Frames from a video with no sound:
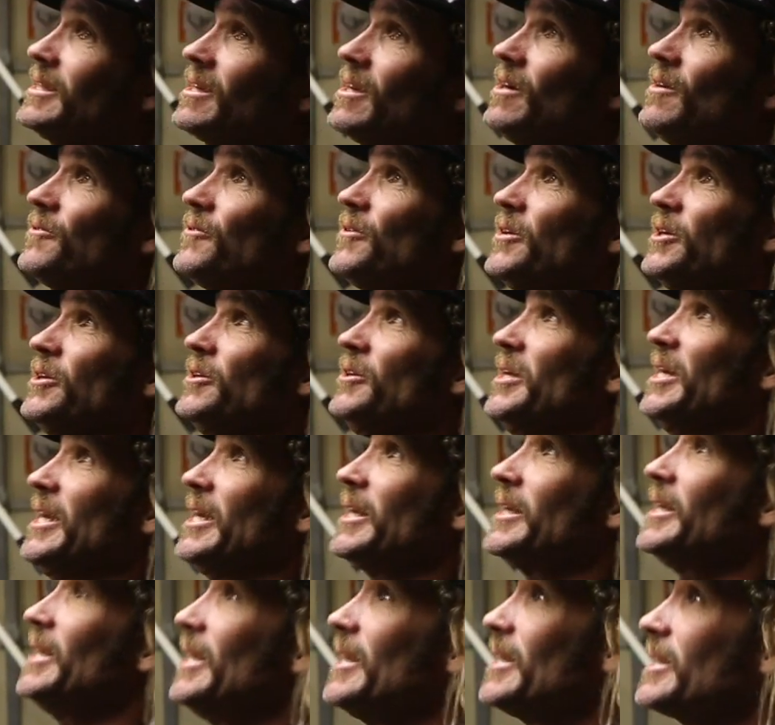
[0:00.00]
to go for
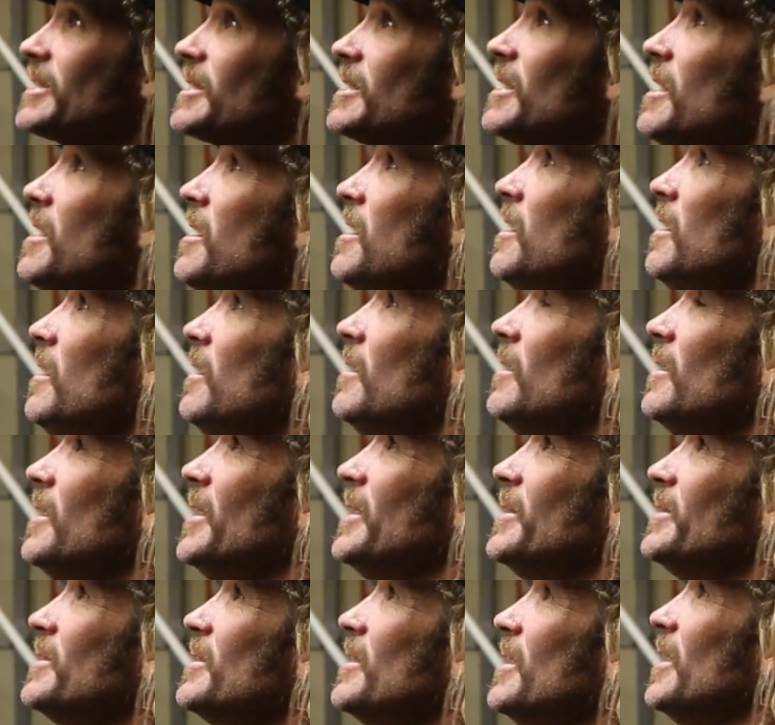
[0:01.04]
uniqueness
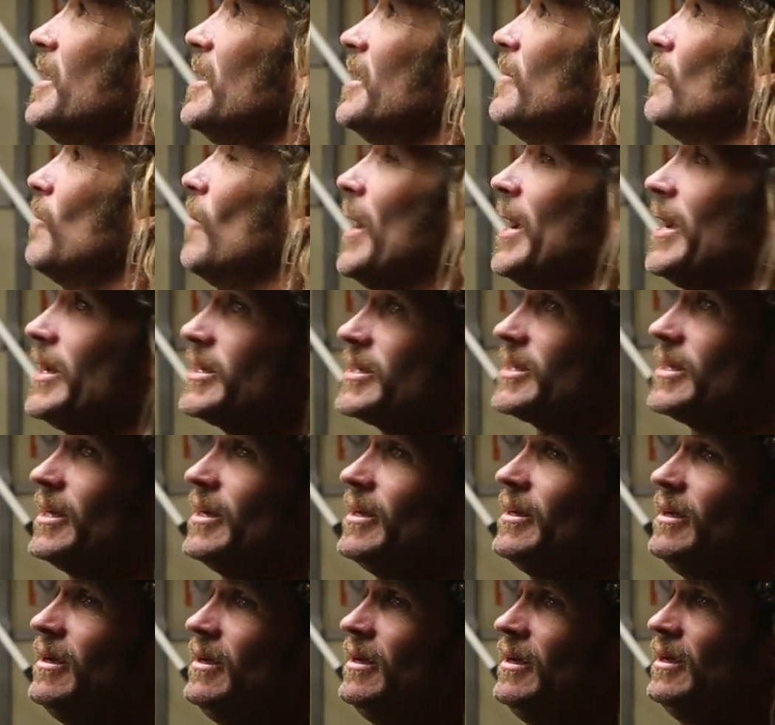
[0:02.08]
in ways
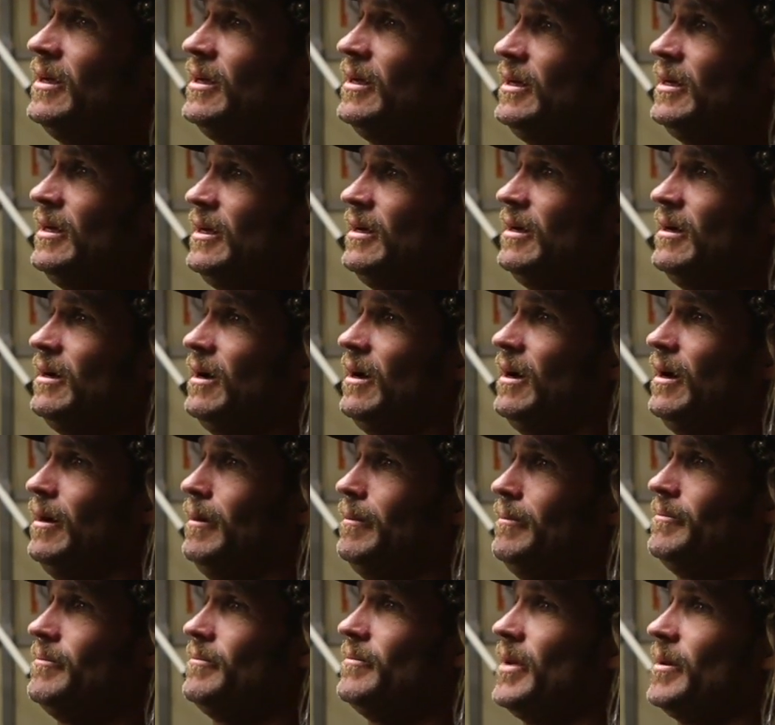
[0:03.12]
that
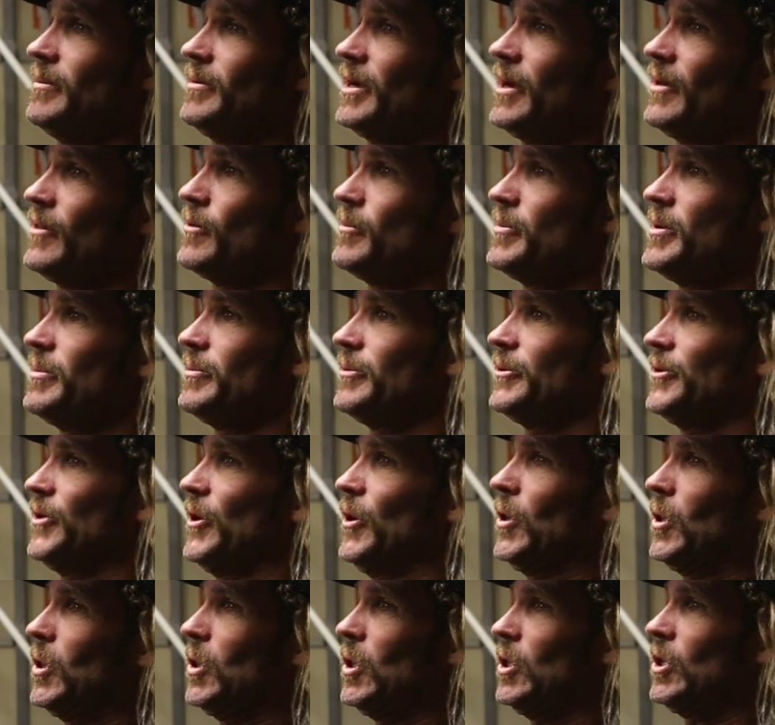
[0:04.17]
maybe other people
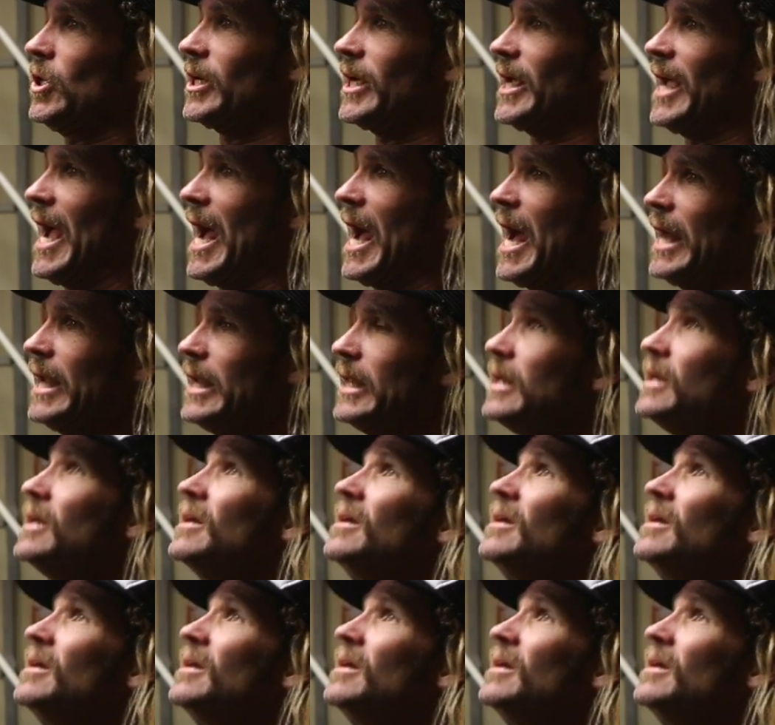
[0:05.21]
don't look at.